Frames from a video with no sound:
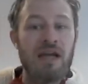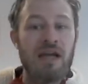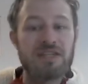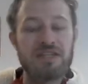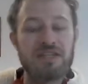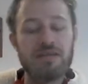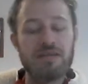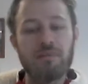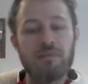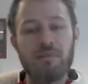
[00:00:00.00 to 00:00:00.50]

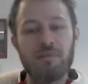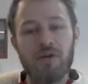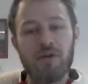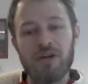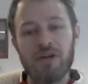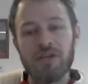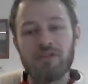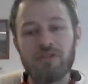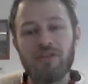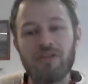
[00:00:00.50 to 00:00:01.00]
It's keeping
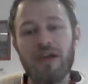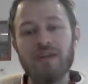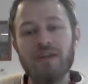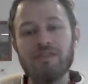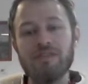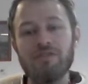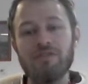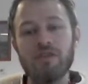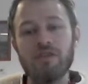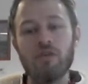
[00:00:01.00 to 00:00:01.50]
my
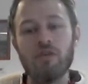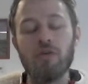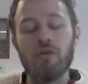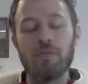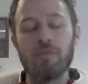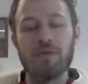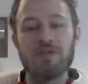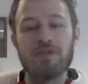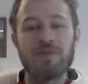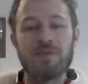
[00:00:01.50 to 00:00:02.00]
creativity
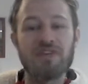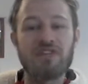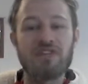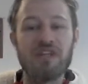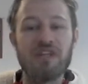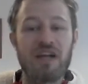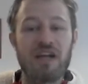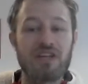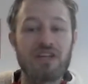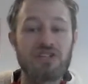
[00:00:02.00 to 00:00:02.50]
up,
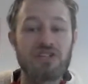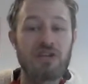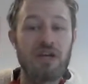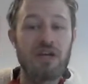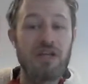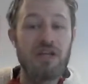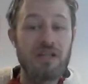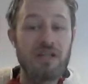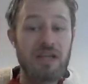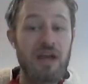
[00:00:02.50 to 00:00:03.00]
especially
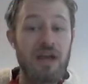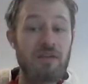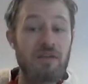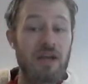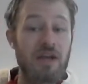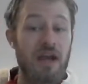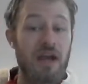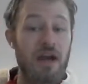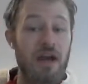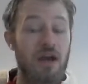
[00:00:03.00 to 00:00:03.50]
in
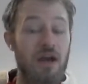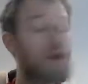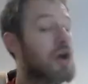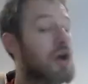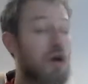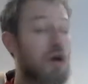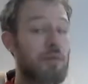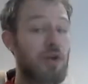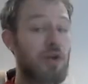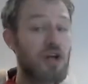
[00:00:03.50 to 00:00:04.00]
Kerry here,
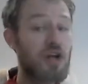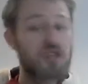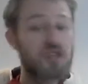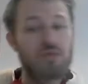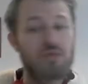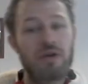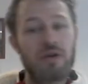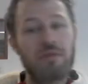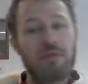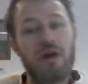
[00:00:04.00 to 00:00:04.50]
but
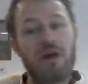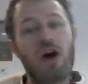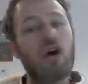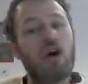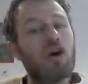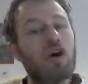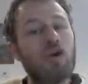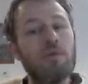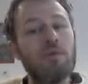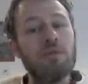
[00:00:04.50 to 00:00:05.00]
also when I'm at
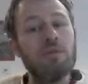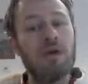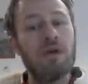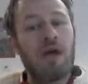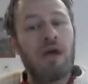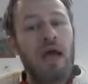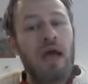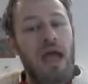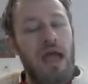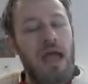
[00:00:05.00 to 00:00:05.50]
home,
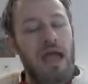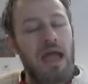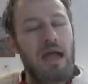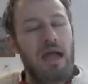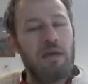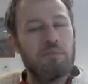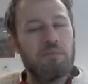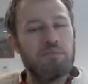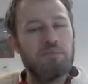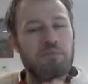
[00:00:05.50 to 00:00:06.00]

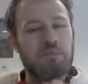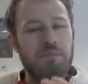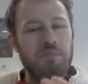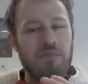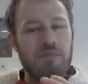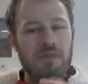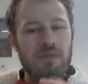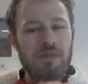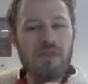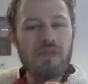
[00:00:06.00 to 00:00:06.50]
and
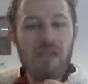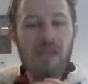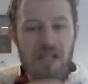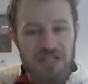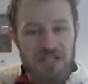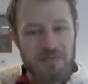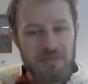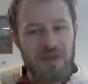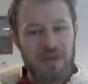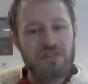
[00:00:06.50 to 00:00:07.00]

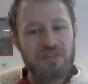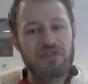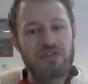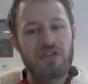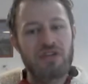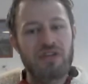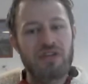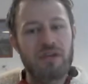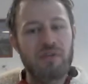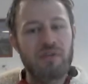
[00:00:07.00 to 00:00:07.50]
especially
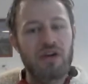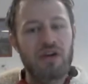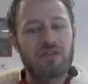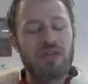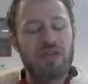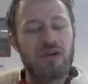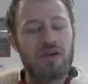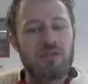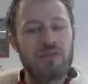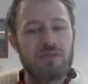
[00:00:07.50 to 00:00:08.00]
during them
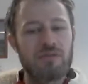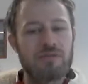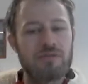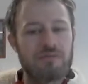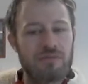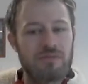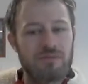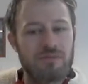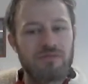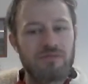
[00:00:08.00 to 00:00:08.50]
lockdown
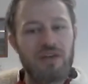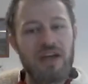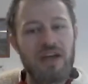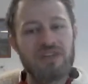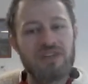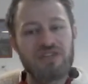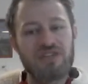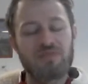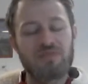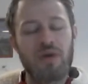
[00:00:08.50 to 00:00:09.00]

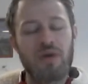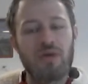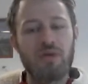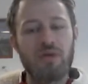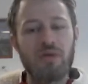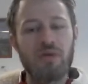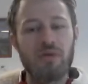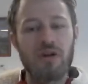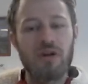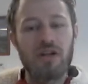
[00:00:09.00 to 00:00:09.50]
phases where
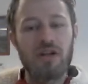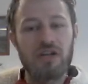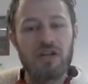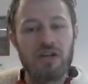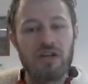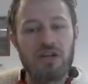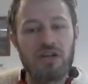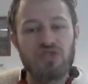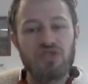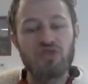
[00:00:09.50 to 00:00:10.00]
we were
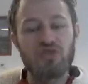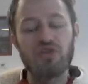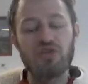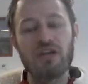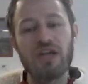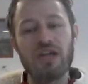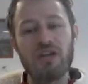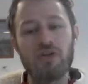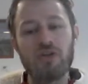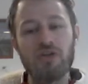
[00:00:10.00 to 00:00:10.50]
kind of stuck
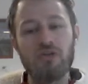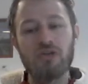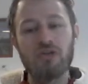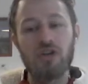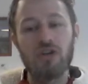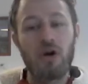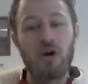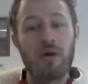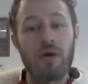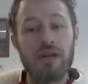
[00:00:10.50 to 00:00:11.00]
in. I
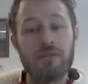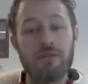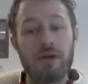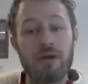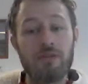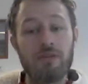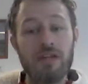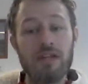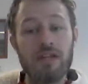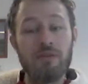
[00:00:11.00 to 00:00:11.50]
couldn't go
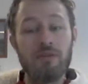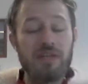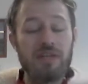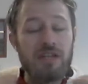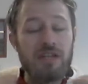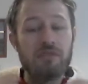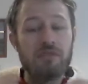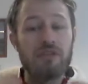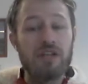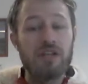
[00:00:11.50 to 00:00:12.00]
anywhere really. We
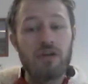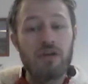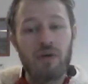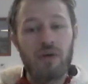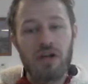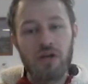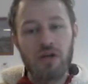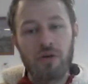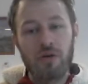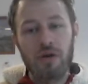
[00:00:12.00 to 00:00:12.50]
didn't really
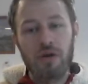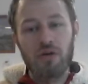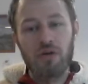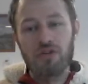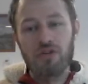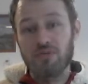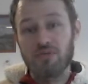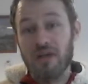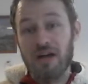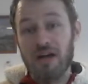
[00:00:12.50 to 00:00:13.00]
want to go out
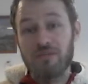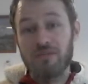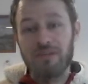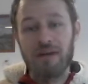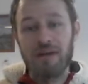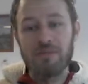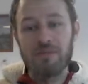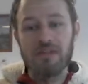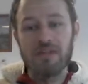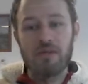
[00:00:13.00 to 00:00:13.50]
because we have
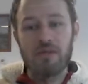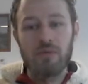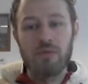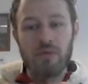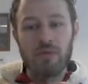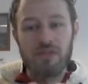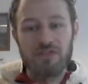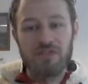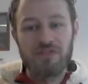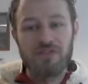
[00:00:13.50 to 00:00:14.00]
family that we
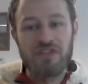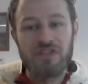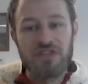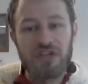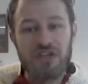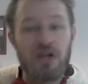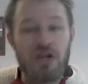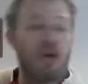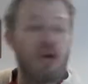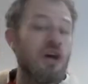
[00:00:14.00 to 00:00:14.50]
want to
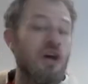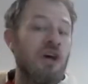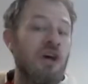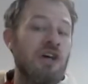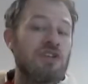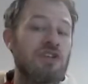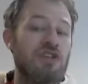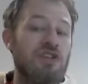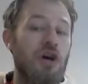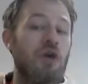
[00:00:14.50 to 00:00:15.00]
visit.
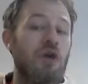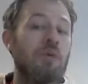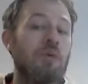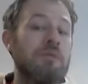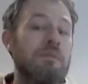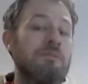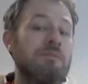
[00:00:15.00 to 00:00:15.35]
So